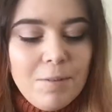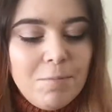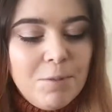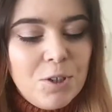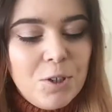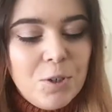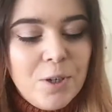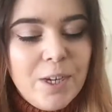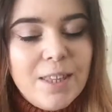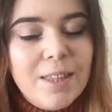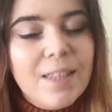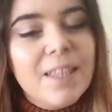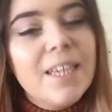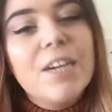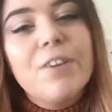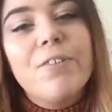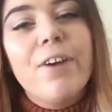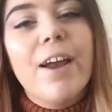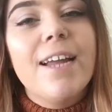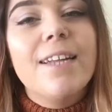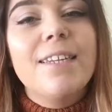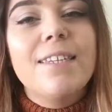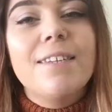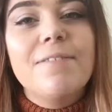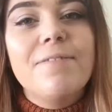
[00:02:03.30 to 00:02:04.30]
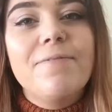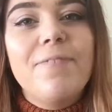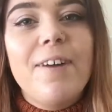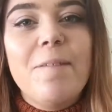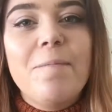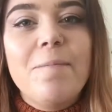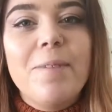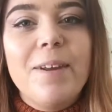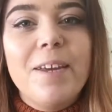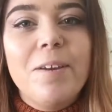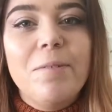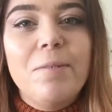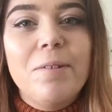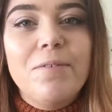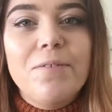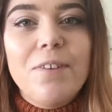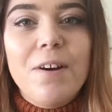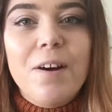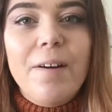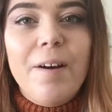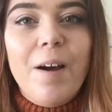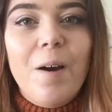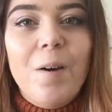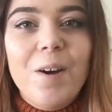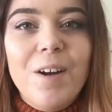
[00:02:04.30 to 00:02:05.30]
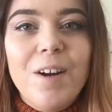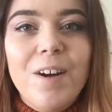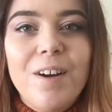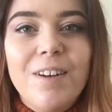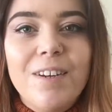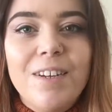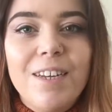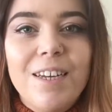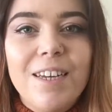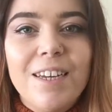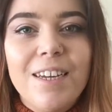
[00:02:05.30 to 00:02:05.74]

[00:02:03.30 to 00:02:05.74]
come join the creative family we've got going on